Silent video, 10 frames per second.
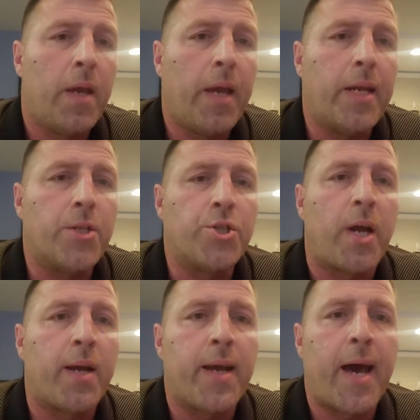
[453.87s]
eat a
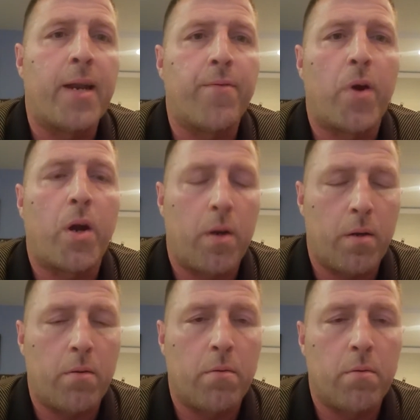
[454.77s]
chunk out of our
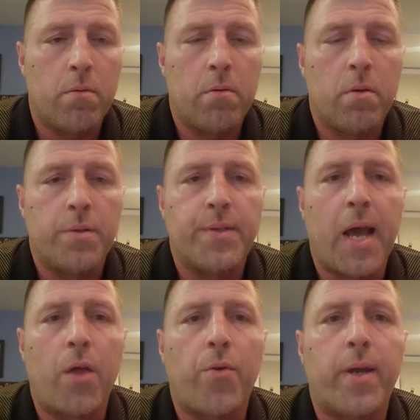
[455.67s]

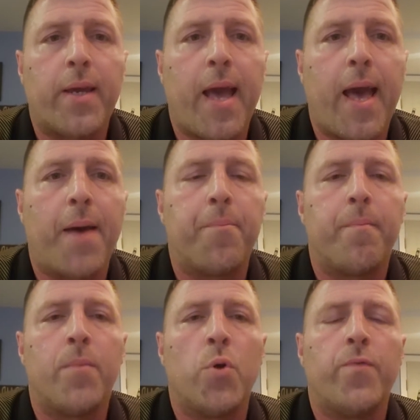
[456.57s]
salary cap
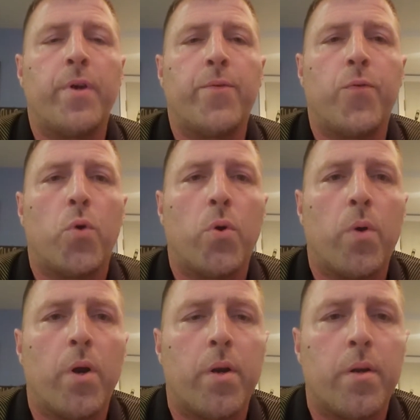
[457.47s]
moving
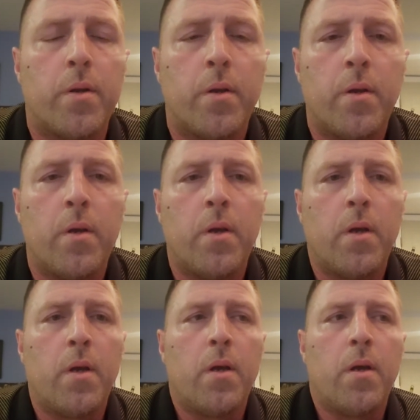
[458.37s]
forward.
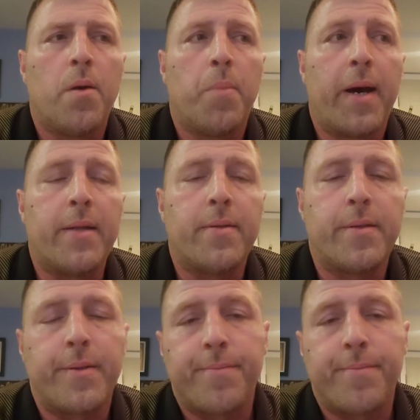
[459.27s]
But